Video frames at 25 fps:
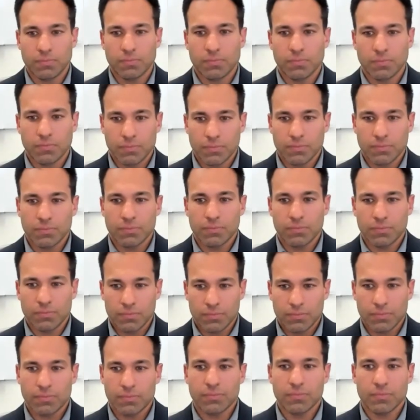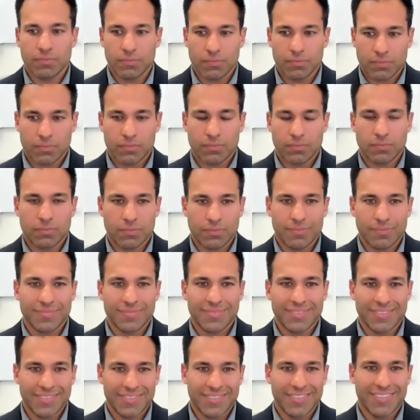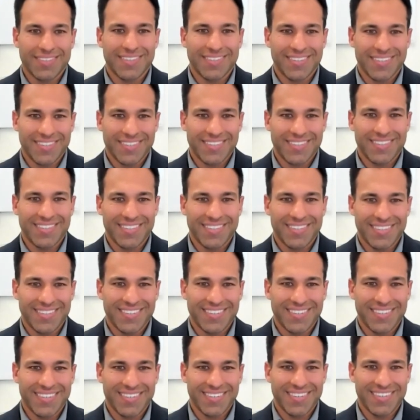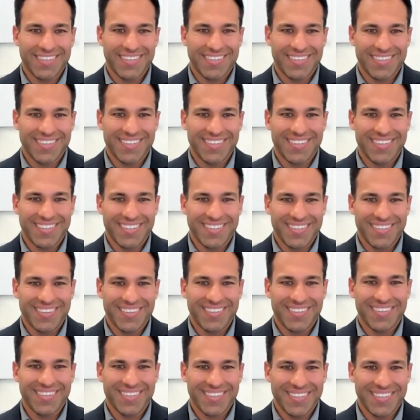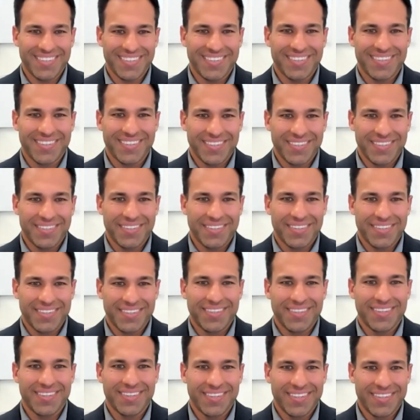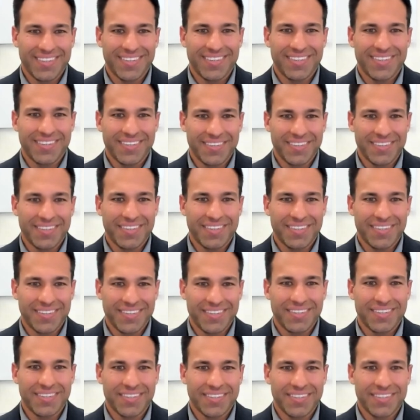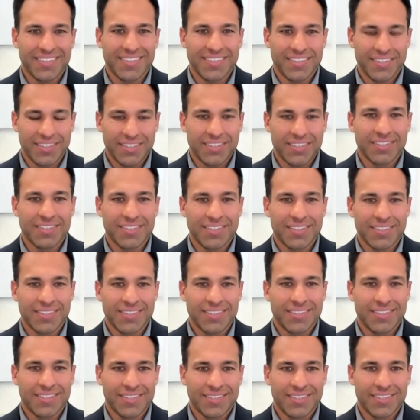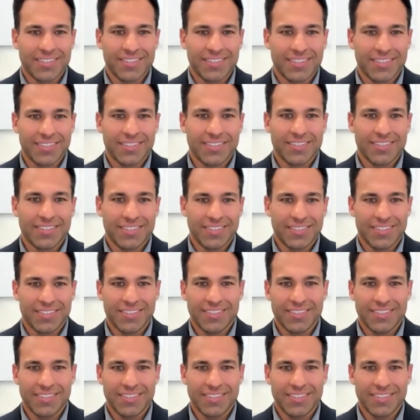[no speech]